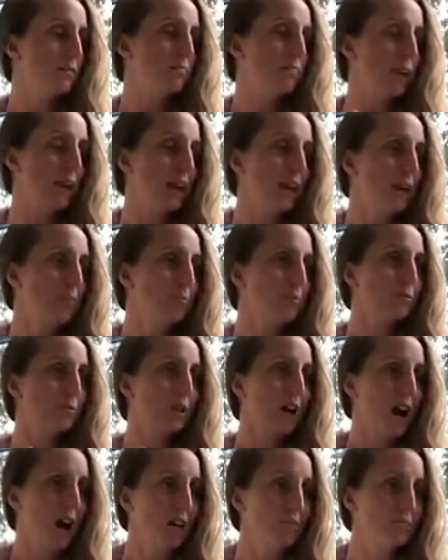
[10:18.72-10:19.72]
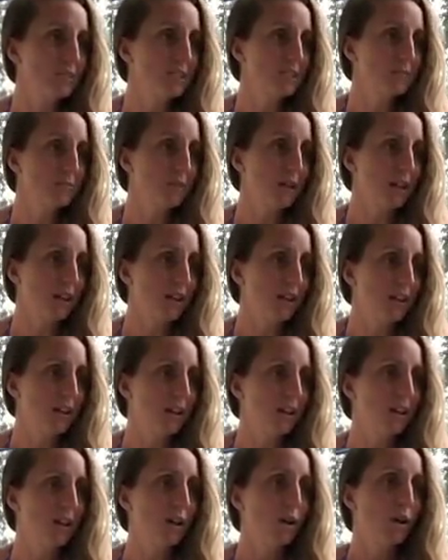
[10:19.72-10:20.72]
People come to me
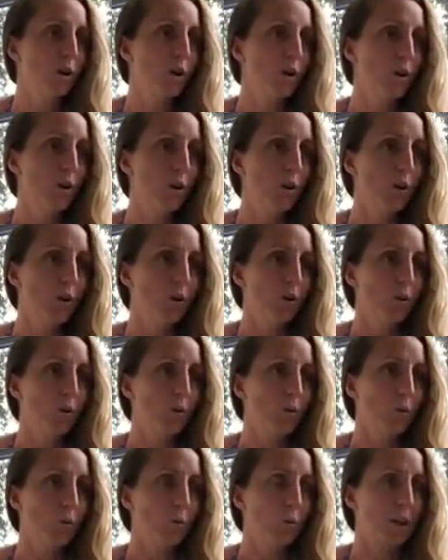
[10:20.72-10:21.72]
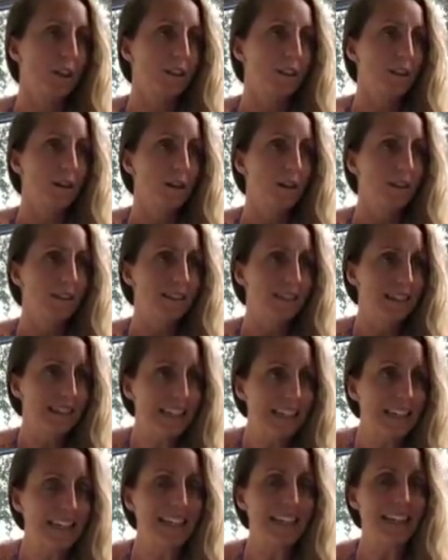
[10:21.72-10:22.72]
with
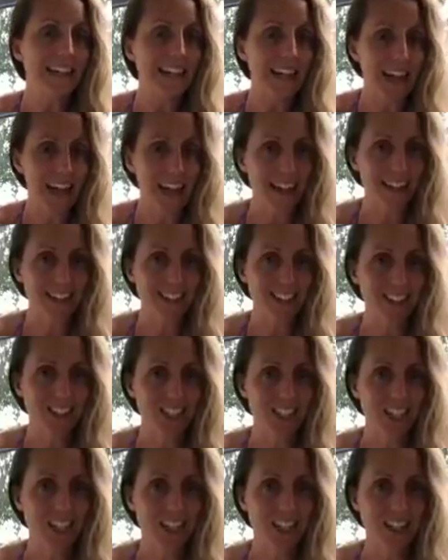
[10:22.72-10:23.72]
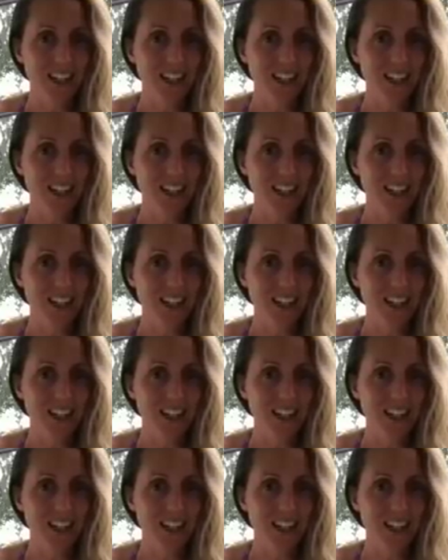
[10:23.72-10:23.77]
leading edge,